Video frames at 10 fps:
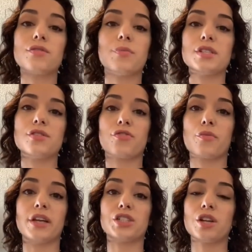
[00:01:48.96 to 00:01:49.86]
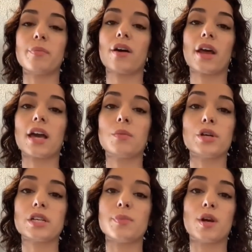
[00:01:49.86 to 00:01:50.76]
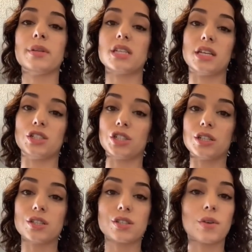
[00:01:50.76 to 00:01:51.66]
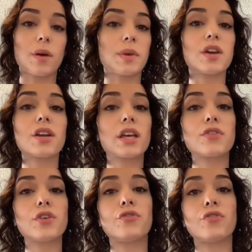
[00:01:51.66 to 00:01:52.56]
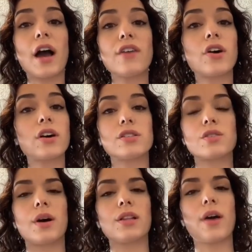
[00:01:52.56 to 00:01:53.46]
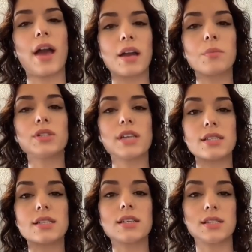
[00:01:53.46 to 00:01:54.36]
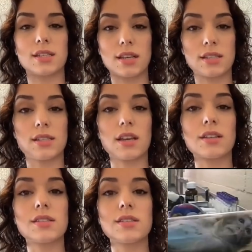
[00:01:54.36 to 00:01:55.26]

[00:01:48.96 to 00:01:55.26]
of misinformation about animal experimentation, so I'm here to give you 5 hard-to-swallow animal testing statistics.